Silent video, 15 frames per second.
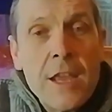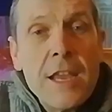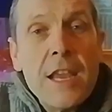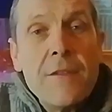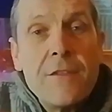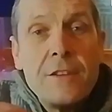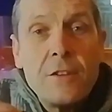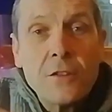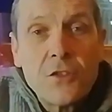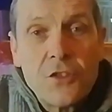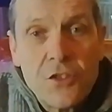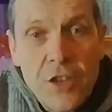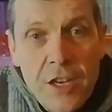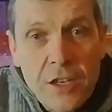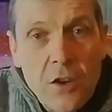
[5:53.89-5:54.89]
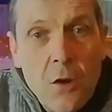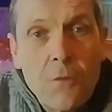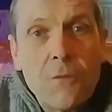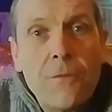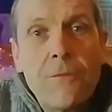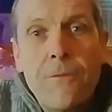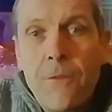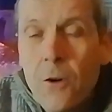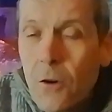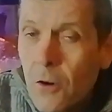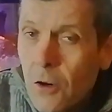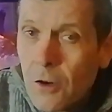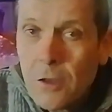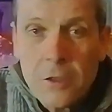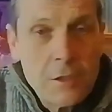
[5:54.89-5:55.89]
If you just sit and go
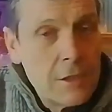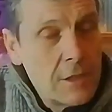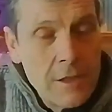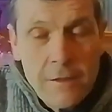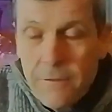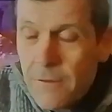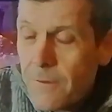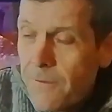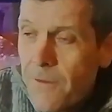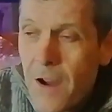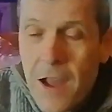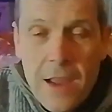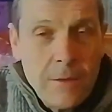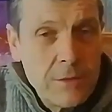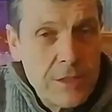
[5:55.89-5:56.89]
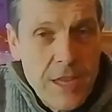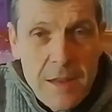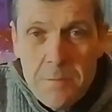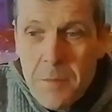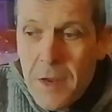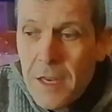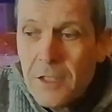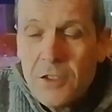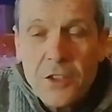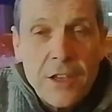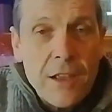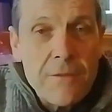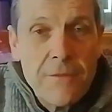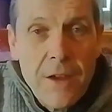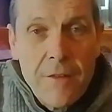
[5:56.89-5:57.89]
4 for 5, 10 minutes, you'll
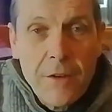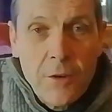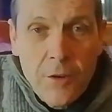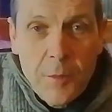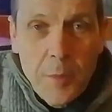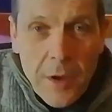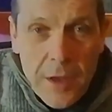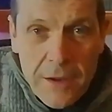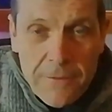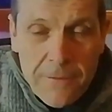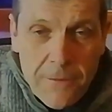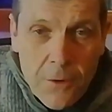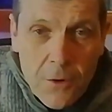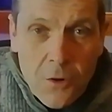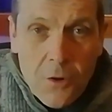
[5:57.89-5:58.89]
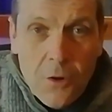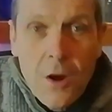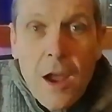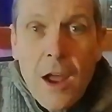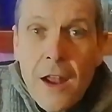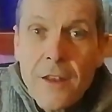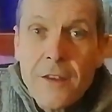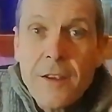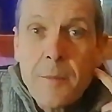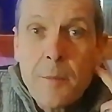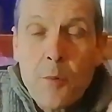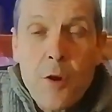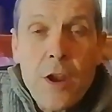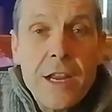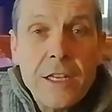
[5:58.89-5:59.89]
get very good at playing 4 and your
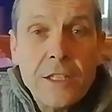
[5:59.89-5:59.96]
brain